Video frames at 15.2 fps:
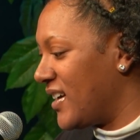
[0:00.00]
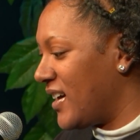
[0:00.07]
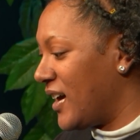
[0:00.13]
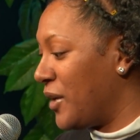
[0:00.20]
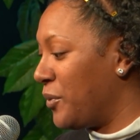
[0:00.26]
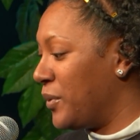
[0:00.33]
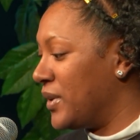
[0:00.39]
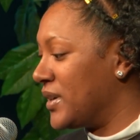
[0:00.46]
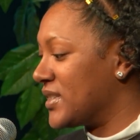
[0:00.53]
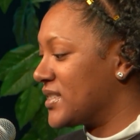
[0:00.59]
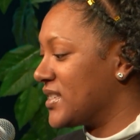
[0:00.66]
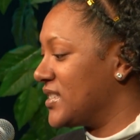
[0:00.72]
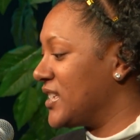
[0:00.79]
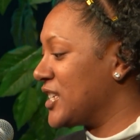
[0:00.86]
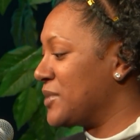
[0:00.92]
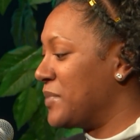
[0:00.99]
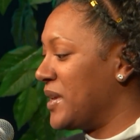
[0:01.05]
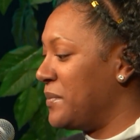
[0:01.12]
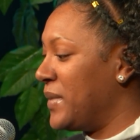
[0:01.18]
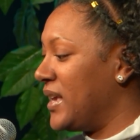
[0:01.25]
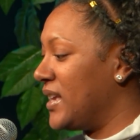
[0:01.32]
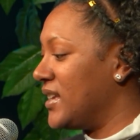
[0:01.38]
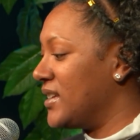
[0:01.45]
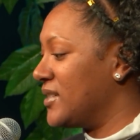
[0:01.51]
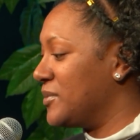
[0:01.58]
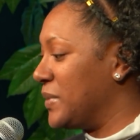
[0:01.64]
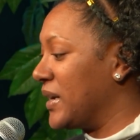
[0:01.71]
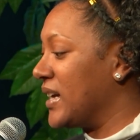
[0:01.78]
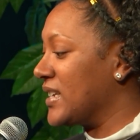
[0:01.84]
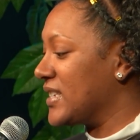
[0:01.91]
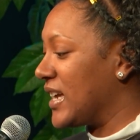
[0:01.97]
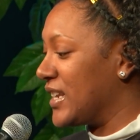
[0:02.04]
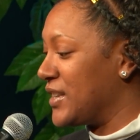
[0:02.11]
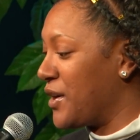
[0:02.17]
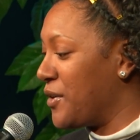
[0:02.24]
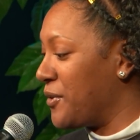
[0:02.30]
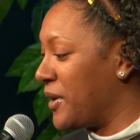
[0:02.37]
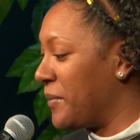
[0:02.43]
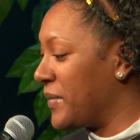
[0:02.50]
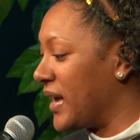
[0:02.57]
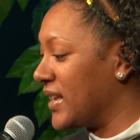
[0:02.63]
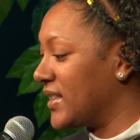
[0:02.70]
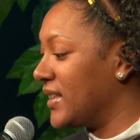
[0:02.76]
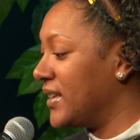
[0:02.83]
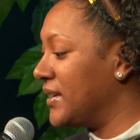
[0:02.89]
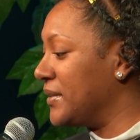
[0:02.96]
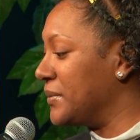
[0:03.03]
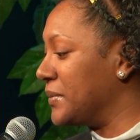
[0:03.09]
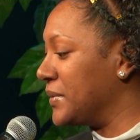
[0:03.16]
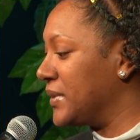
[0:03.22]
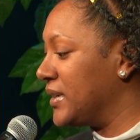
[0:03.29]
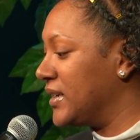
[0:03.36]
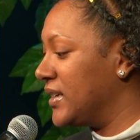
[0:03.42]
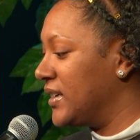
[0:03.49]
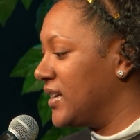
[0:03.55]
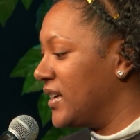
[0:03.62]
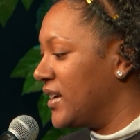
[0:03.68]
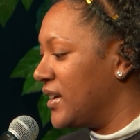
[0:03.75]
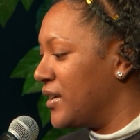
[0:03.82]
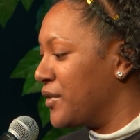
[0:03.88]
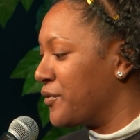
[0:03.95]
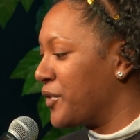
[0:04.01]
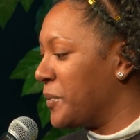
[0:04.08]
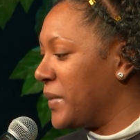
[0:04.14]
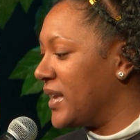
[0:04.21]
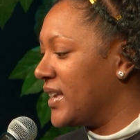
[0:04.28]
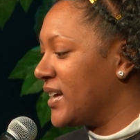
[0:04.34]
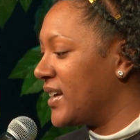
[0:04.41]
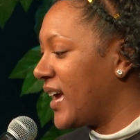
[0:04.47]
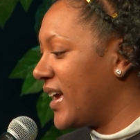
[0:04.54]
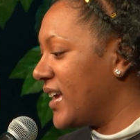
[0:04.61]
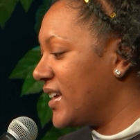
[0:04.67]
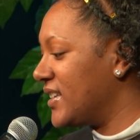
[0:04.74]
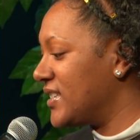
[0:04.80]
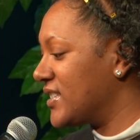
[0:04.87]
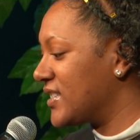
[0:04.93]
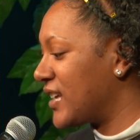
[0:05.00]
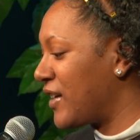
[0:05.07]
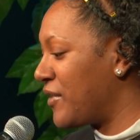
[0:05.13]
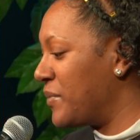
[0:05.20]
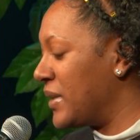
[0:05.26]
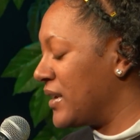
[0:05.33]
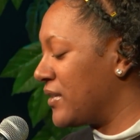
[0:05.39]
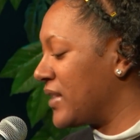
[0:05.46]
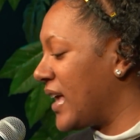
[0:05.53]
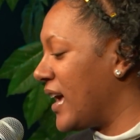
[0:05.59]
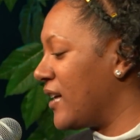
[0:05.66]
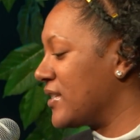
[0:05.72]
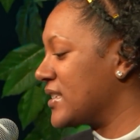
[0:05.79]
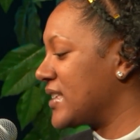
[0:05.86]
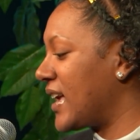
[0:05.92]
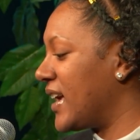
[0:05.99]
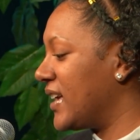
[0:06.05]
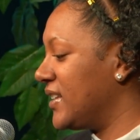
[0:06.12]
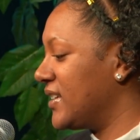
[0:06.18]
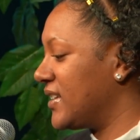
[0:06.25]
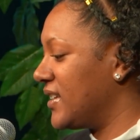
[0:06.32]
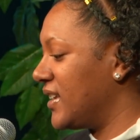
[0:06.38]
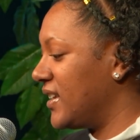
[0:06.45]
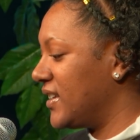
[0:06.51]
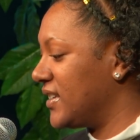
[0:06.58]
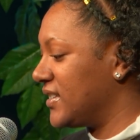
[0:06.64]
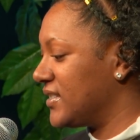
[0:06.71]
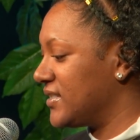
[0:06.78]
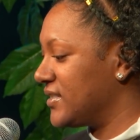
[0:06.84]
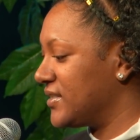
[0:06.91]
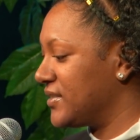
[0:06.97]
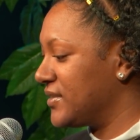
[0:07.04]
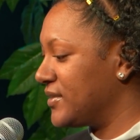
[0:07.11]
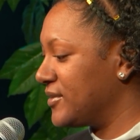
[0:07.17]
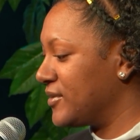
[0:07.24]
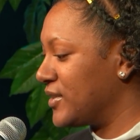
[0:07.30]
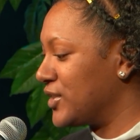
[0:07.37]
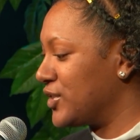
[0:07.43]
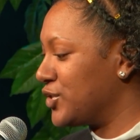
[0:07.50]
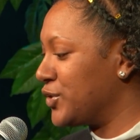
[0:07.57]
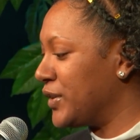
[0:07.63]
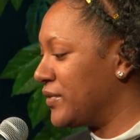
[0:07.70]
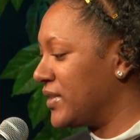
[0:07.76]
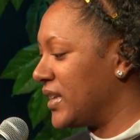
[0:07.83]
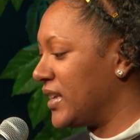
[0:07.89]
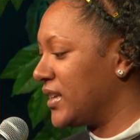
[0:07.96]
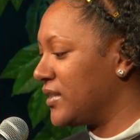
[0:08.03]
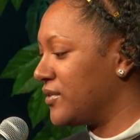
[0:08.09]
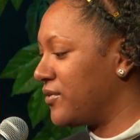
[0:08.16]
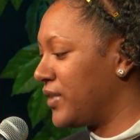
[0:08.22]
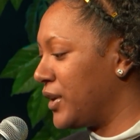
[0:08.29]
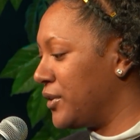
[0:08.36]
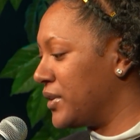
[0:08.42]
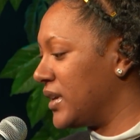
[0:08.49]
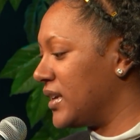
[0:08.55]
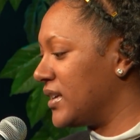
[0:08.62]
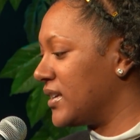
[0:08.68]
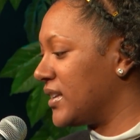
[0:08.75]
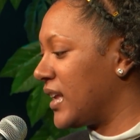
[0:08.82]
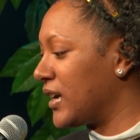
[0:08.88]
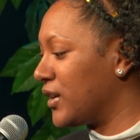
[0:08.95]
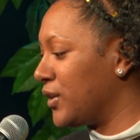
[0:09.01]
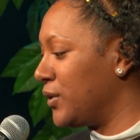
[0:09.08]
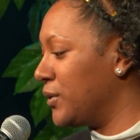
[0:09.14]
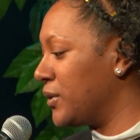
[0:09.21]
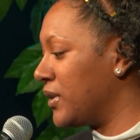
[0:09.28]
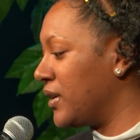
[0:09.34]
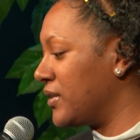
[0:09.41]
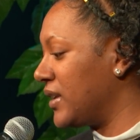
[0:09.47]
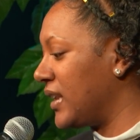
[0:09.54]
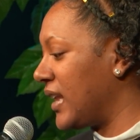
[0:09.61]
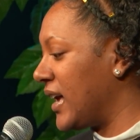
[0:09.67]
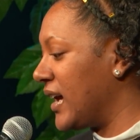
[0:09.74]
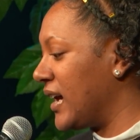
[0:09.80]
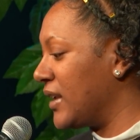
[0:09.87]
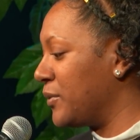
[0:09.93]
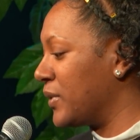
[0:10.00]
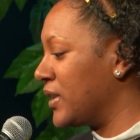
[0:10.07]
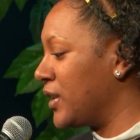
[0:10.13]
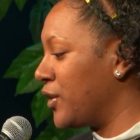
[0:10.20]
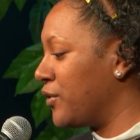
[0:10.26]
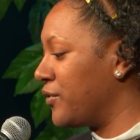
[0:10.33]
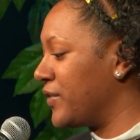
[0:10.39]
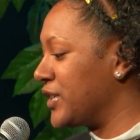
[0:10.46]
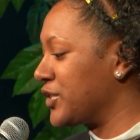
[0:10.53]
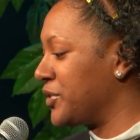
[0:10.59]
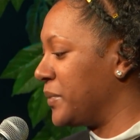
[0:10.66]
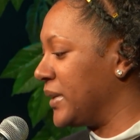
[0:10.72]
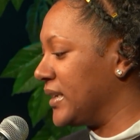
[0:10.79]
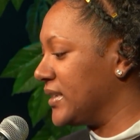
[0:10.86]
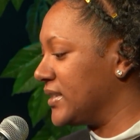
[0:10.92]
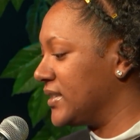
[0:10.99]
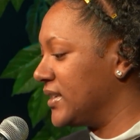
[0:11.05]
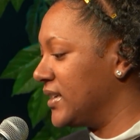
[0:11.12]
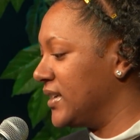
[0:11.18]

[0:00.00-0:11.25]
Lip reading: I want to just be me because I know I'm not them. From a young age, I've been on the outside looking in, drifting, floating like a lure on the line with no fishermen.